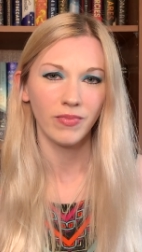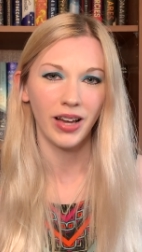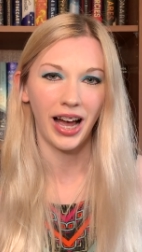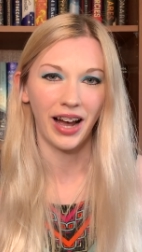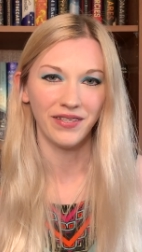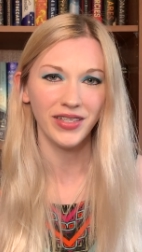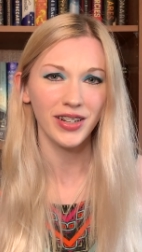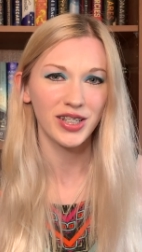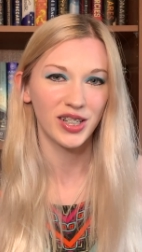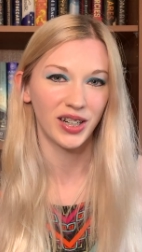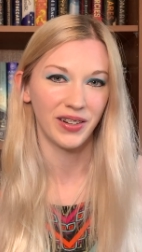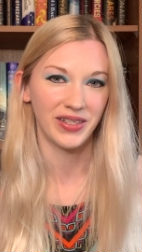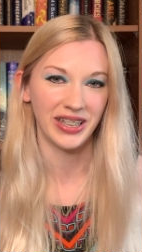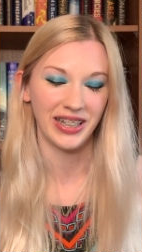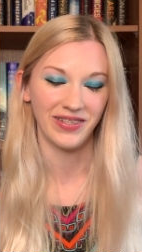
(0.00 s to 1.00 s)
I'm not
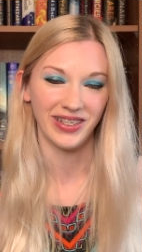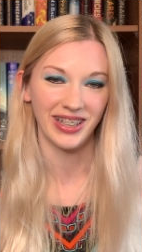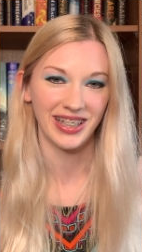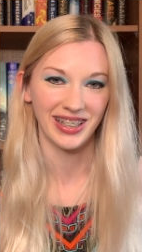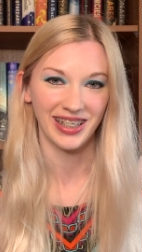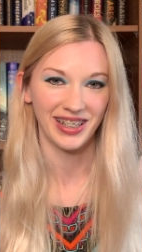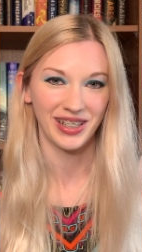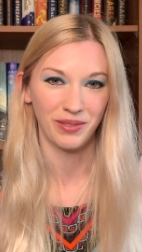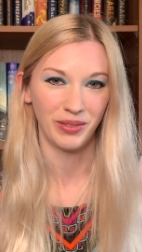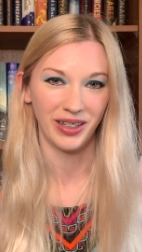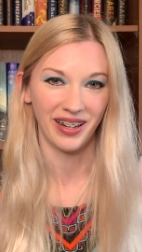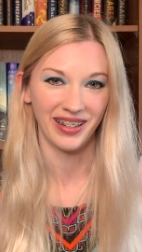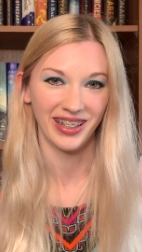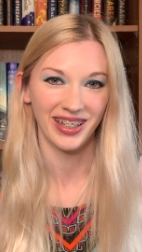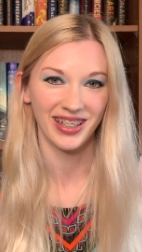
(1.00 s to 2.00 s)
sure if she even exists, to be
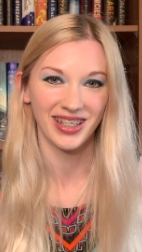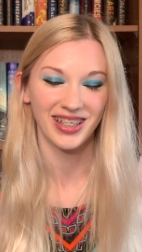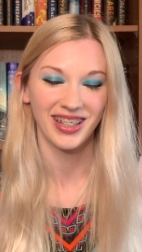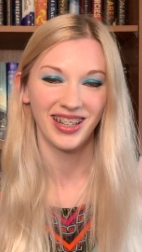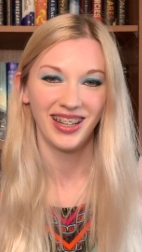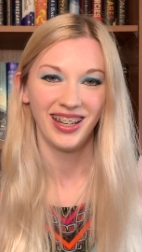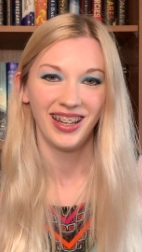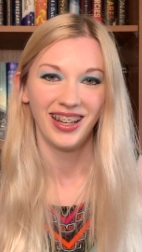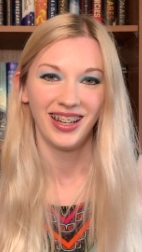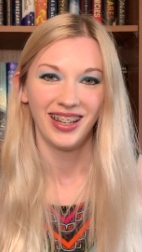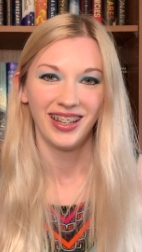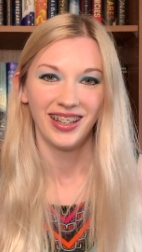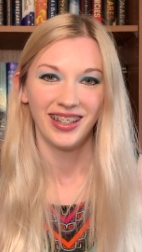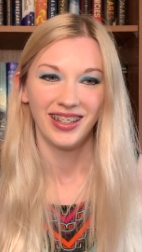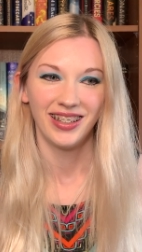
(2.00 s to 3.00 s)
honest.
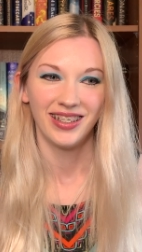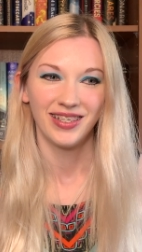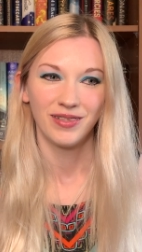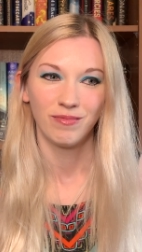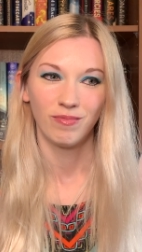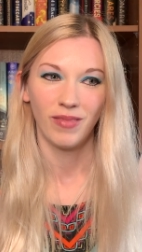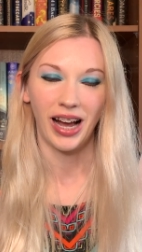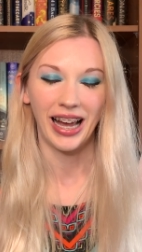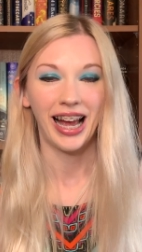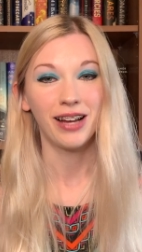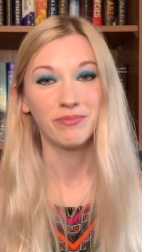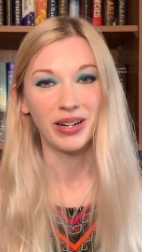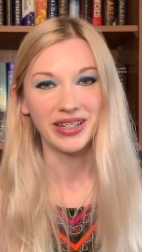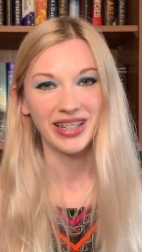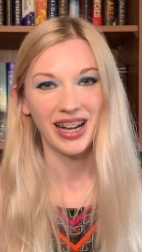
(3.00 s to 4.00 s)
I
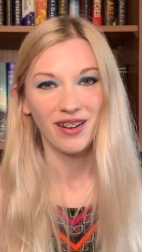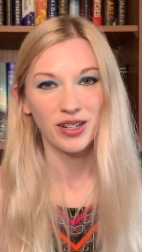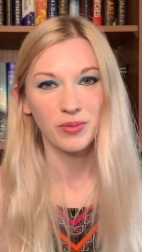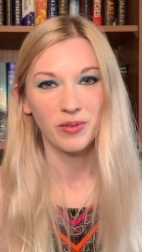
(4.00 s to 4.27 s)
have my doubts